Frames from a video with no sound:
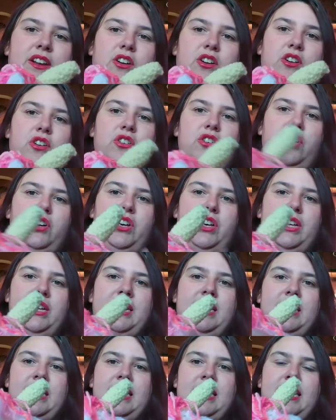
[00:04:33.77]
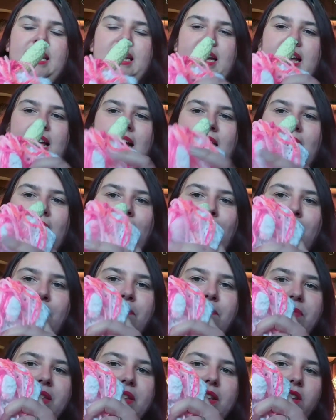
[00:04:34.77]
Her hood
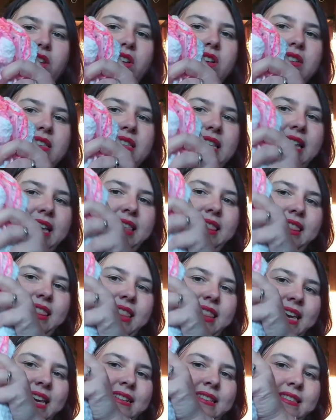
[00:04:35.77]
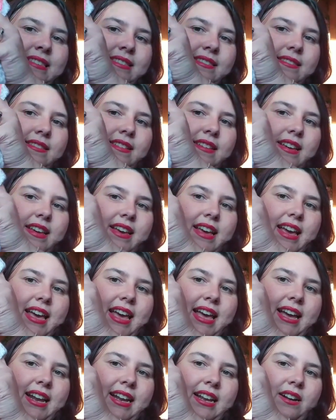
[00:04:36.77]
looks like this,
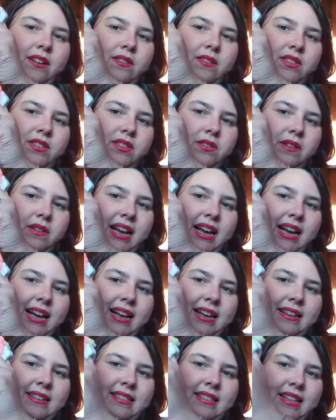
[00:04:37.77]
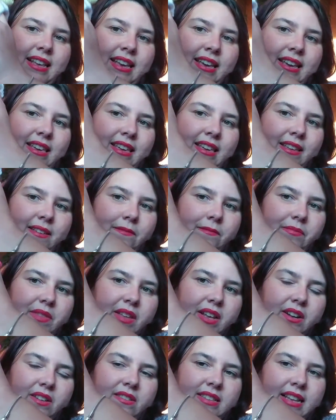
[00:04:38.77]
and it also has like,
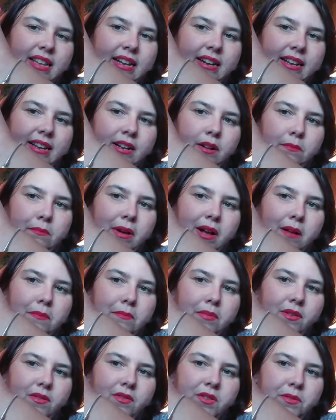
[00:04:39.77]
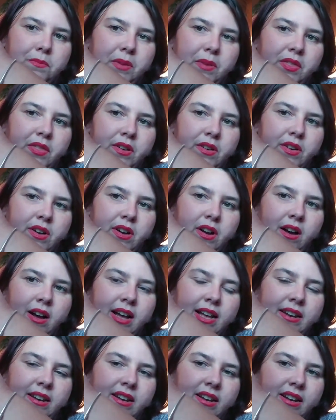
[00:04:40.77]
it looks like little baubles, but they're
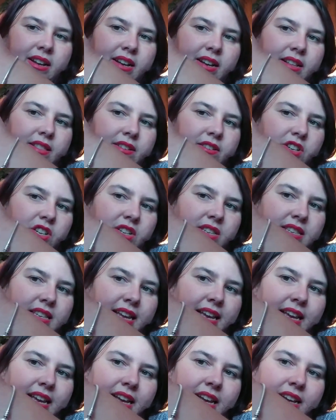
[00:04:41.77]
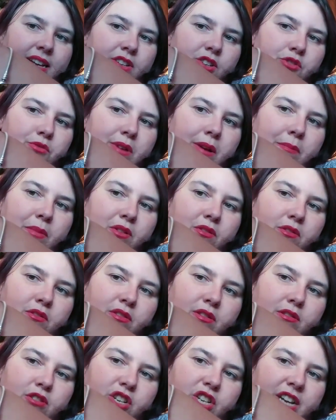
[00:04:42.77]
not. They're just like a treble
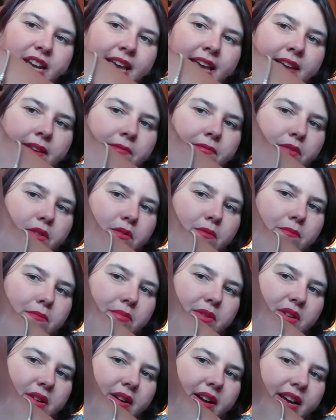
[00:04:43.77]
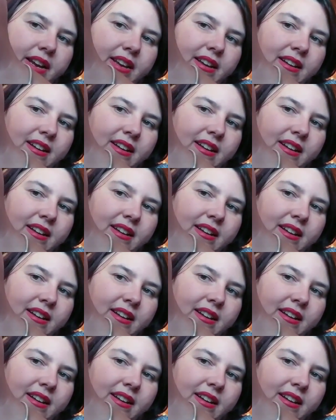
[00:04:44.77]
crochet. Oops, sorry.